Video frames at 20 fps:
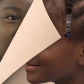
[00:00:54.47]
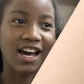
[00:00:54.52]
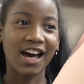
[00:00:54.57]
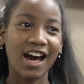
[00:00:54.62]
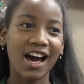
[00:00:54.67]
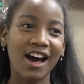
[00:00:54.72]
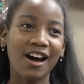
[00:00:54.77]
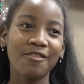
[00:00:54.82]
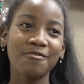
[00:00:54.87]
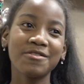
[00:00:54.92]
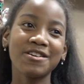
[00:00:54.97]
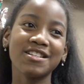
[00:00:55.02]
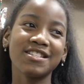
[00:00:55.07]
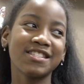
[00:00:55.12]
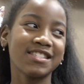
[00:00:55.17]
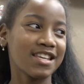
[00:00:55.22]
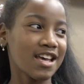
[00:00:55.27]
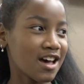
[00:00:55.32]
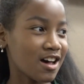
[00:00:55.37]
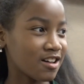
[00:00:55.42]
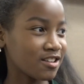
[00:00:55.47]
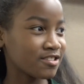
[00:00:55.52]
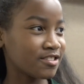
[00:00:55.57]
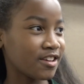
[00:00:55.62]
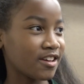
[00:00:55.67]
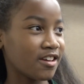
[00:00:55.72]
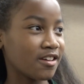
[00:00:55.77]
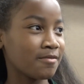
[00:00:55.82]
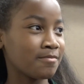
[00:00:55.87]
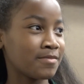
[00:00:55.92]
I would tell
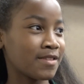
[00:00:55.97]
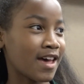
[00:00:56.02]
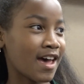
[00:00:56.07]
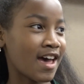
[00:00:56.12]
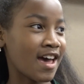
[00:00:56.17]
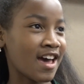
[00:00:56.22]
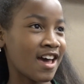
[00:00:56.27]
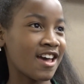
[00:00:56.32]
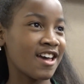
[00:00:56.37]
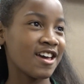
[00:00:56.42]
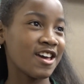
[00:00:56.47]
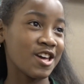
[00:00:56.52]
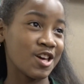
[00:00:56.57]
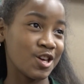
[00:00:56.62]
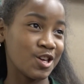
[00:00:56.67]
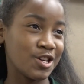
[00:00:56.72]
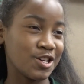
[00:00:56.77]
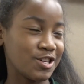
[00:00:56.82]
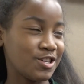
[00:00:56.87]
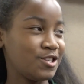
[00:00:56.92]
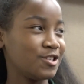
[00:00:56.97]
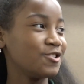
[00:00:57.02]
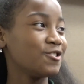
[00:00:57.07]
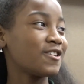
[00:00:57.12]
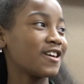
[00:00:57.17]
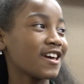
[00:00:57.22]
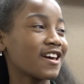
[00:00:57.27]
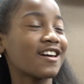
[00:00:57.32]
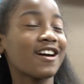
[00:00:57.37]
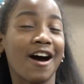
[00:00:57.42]
them that you
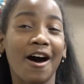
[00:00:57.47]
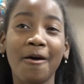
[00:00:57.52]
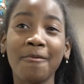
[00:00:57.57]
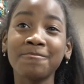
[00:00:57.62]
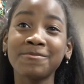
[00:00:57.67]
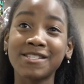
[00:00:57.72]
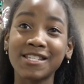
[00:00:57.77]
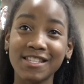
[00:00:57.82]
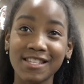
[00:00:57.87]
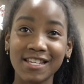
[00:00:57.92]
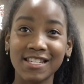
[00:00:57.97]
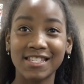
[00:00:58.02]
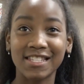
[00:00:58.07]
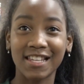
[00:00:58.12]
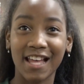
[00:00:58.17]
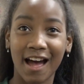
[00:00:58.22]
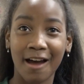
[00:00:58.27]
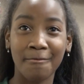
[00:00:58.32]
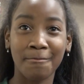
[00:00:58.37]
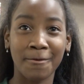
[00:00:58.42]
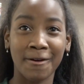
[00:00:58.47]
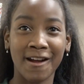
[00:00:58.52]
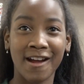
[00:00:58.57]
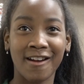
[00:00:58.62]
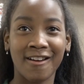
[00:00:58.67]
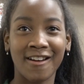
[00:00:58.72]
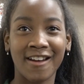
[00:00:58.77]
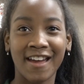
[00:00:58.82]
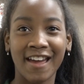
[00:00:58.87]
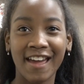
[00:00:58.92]
can come to this
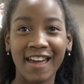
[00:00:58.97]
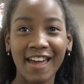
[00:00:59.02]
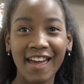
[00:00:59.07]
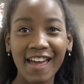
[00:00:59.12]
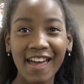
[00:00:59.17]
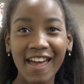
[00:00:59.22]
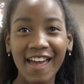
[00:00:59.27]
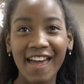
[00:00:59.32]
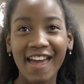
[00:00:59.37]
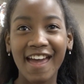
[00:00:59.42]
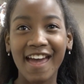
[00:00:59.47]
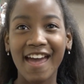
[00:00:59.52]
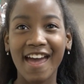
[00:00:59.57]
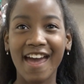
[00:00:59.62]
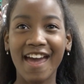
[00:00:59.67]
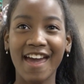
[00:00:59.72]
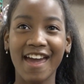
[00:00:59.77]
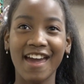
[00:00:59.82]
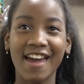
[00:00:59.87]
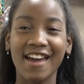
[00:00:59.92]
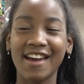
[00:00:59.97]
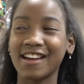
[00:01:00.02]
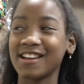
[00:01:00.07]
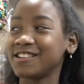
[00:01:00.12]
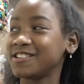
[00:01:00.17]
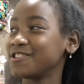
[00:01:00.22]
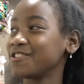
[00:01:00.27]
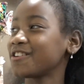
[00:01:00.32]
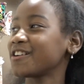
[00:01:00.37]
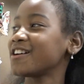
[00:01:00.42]
library
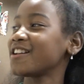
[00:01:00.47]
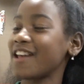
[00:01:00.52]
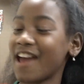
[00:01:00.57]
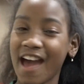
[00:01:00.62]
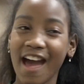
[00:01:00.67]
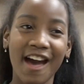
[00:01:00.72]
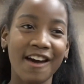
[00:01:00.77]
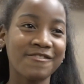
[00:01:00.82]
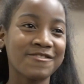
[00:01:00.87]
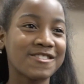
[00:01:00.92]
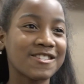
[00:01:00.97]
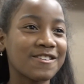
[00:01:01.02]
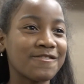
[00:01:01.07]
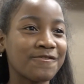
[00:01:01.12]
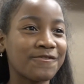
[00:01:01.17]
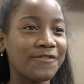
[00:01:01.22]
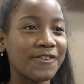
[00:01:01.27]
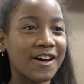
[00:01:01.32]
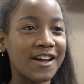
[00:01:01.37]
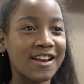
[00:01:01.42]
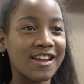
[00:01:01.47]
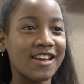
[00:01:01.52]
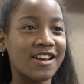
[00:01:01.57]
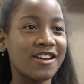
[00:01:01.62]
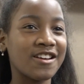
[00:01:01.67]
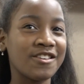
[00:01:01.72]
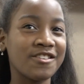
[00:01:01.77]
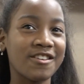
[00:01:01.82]
and you can have some fun here.